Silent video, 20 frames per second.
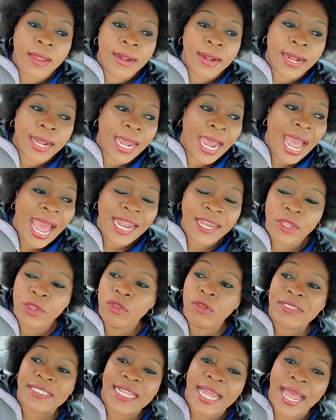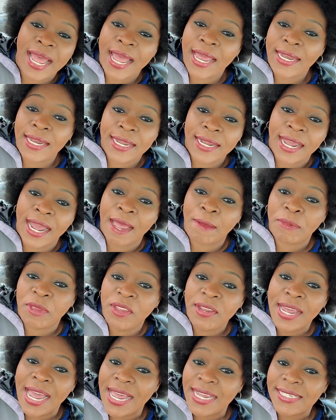God used the handicap.
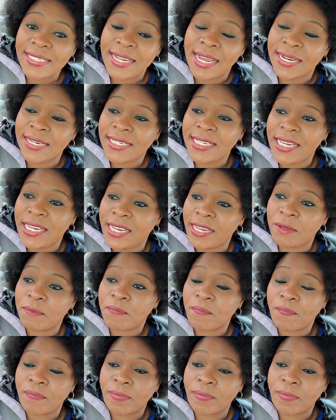You guys can see